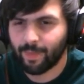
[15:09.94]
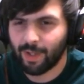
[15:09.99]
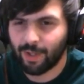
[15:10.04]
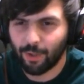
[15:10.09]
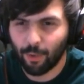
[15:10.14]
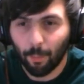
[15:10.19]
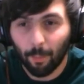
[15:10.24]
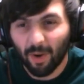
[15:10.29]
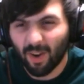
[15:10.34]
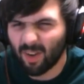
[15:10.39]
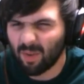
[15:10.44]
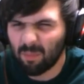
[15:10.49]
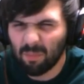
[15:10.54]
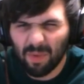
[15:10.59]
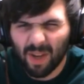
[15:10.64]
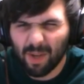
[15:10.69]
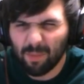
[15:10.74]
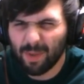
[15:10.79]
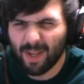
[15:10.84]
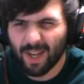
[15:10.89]
You might
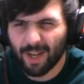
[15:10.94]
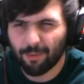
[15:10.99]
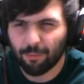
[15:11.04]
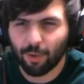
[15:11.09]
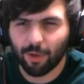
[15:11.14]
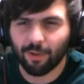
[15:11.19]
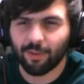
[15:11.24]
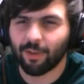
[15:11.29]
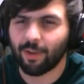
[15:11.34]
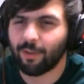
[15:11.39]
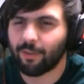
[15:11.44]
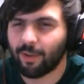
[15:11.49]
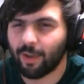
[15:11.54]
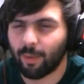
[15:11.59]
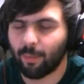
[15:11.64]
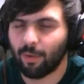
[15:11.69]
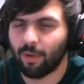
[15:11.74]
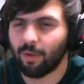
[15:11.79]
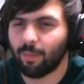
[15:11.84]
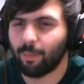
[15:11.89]
maybe have Rey's
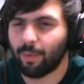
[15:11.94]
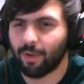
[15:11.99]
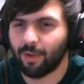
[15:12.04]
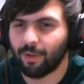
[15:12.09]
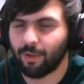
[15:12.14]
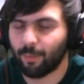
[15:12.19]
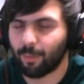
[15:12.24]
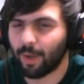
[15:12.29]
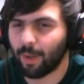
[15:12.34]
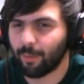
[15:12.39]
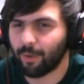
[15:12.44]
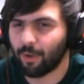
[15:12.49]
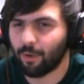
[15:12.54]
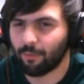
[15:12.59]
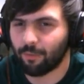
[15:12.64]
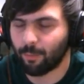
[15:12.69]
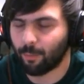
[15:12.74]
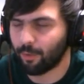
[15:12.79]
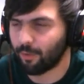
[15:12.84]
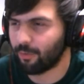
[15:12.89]
Lightsaber, but you're probably going
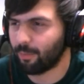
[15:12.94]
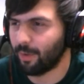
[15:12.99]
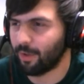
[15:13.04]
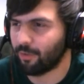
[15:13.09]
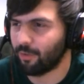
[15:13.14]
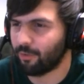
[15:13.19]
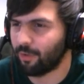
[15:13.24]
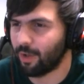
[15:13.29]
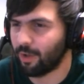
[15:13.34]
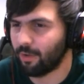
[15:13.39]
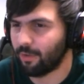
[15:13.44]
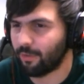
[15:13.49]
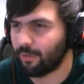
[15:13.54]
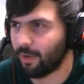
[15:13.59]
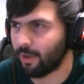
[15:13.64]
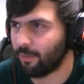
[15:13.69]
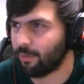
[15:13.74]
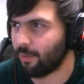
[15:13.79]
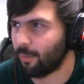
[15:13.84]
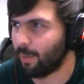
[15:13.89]
for more special chaining
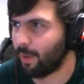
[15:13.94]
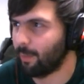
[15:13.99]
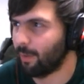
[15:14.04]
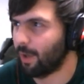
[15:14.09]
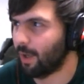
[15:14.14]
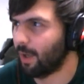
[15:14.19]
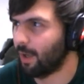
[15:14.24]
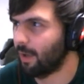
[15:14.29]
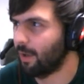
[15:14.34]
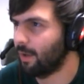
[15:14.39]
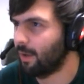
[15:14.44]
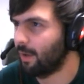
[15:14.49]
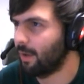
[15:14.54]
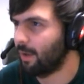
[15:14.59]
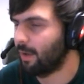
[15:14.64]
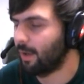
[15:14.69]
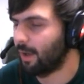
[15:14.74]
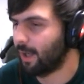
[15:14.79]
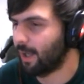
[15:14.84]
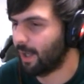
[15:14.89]
stuff, so maybe not.
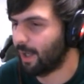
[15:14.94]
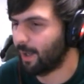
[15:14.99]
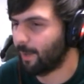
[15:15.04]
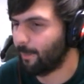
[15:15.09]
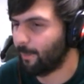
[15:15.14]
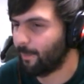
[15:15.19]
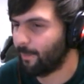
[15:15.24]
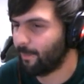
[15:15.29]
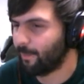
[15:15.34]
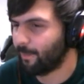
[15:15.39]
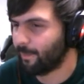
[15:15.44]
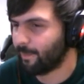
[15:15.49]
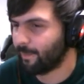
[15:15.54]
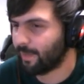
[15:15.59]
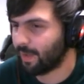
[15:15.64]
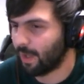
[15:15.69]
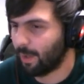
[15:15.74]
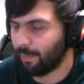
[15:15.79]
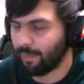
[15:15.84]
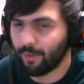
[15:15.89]

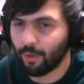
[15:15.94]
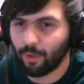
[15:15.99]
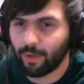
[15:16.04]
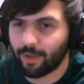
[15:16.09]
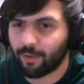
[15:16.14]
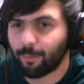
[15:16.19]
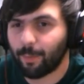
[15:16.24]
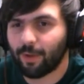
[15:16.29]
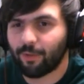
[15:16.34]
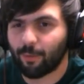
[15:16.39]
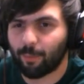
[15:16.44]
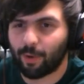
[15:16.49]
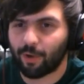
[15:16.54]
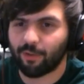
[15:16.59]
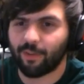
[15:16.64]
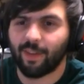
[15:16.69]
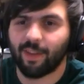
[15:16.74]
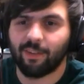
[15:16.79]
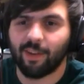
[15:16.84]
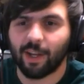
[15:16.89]
I mean, the only expensive
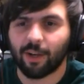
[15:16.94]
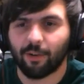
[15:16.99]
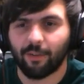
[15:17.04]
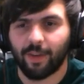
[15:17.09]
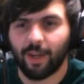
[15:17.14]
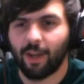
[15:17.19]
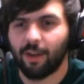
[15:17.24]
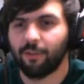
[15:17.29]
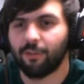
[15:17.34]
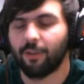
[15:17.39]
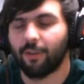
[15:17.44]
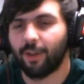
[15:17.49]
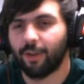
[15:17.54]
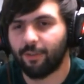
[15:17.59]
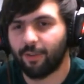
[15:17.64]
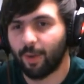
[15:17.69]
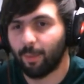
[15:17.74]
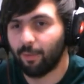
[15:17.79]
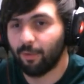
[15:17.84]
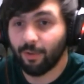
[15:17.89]
parts of that deck are the ancient
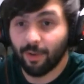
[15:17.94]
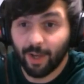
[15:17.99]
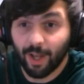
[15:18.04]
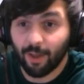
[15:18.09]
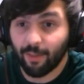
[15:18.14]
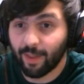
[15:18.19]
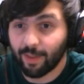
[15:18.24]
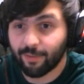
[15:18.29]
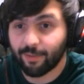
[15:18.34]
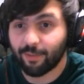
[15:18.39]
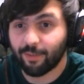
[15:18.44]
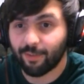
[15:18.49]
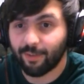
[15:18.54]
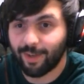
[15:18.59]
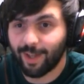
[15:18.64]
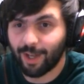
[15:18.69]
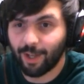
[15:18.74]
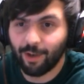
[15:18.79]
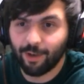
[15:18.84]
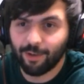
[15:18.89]
lightsabers, and now that's
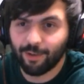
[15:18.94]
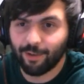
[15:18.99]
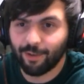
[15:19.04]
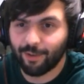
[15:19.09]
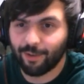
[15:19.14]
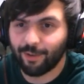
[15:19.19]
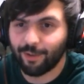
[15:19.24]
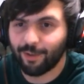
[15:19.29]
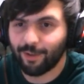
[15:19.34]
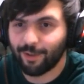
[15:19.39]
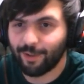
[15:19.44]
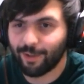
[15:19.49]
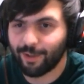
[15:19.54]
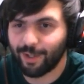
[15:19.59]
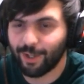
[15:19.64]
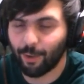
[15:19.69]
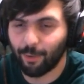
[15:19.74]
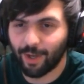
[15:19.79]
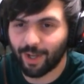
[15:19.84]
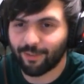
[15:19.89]
not,
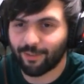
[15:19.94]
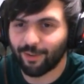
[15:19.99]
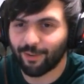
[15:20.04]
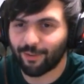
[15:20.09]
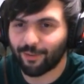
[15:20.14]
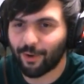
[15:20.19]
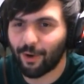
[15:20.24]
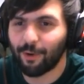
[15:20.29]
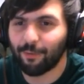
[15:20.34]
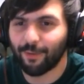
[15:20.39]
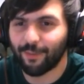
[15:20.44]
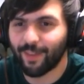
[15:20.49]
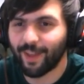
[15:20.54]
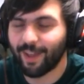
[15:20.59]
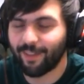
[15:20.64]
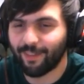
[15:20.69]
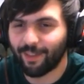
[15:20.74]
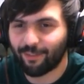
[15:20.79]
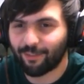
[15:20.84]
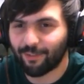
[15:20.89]
you know, not to scoff at
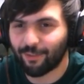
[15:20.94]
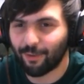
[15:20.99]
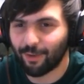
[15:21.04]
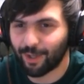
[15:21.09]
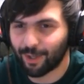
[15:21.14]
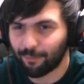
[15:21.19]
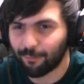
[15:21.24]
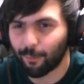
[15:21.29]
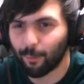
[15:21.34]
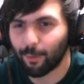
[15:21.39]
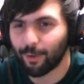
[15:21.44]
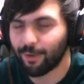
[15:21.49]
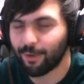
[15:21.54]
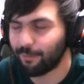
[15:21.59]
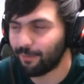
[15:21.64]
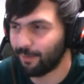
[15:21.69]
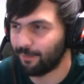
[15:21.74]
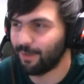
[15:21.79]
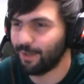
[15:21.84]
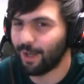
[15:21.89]
that. That's still like a $40
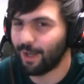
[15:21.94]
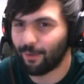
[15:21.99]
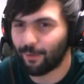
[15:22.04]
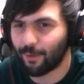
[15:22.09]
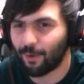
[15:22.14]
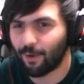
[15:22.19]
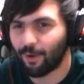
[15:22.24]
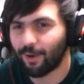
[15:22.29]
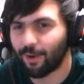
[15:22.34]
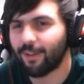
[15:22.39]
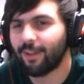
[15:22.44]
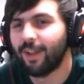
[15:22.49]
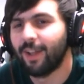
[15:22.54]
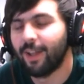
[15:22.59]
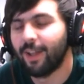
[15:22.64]
to $50 card.